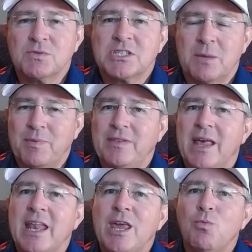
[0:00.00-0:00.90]
was something
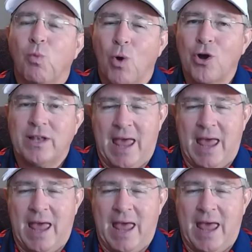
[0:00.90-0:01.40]
that he worked